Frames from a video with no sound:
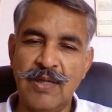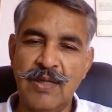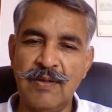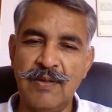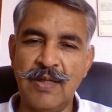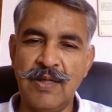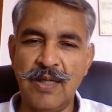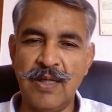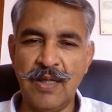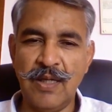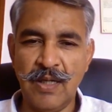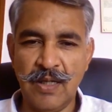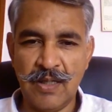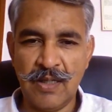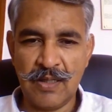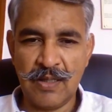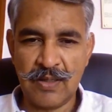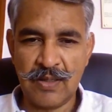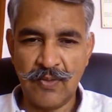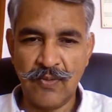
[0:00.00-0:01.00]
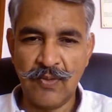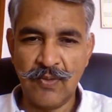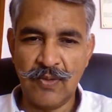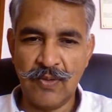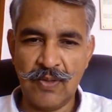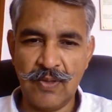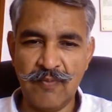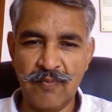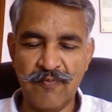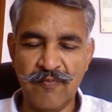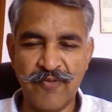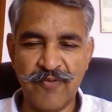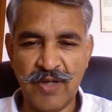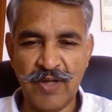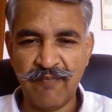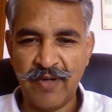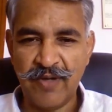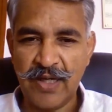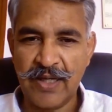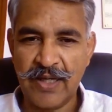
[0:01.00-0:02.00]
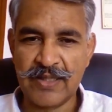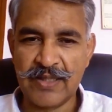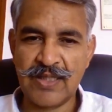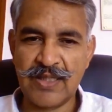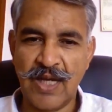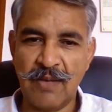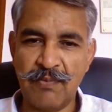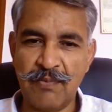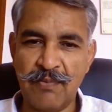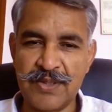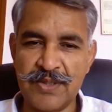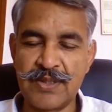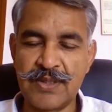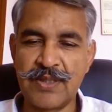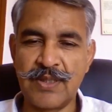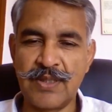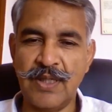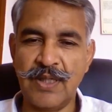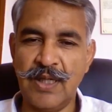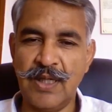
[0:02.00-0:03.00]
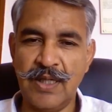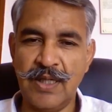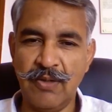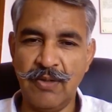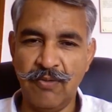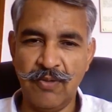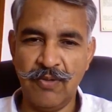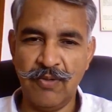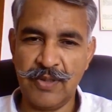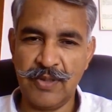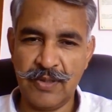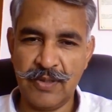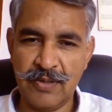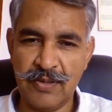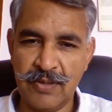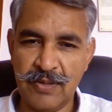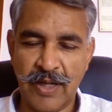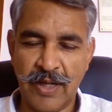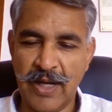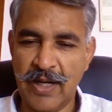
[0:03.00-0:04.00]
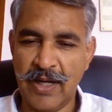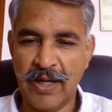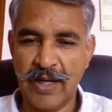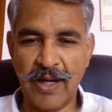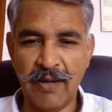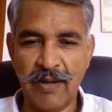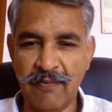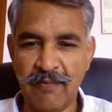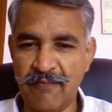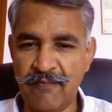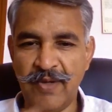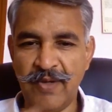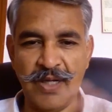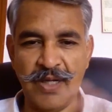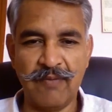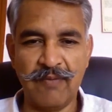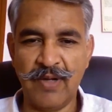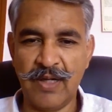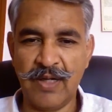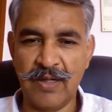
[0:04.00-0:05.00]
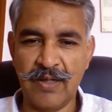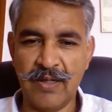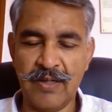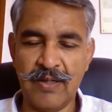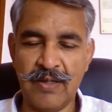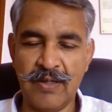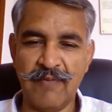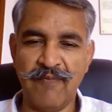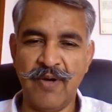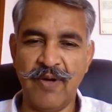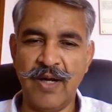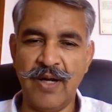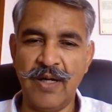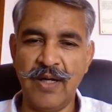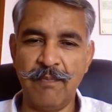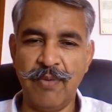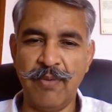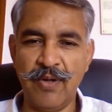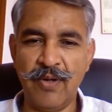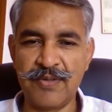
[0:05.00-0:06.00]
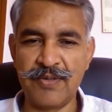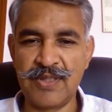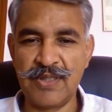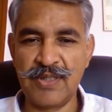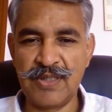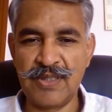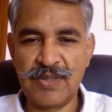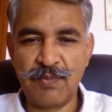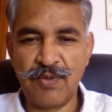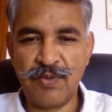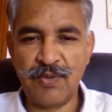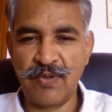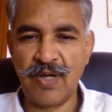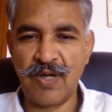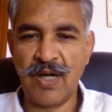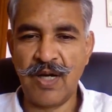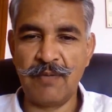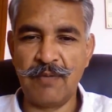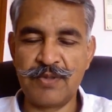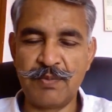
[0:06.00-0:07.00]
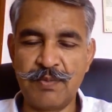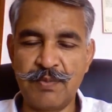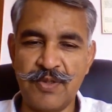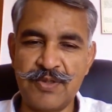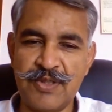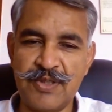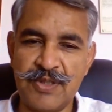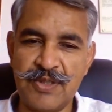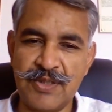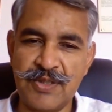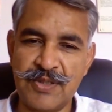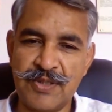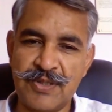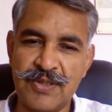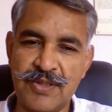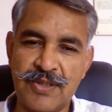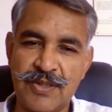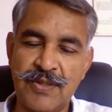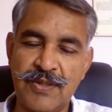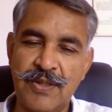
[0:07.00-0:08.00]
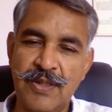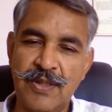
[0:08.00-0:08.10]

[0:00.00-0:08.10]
They are all very well established and all have very well defined policies, programs, procedures.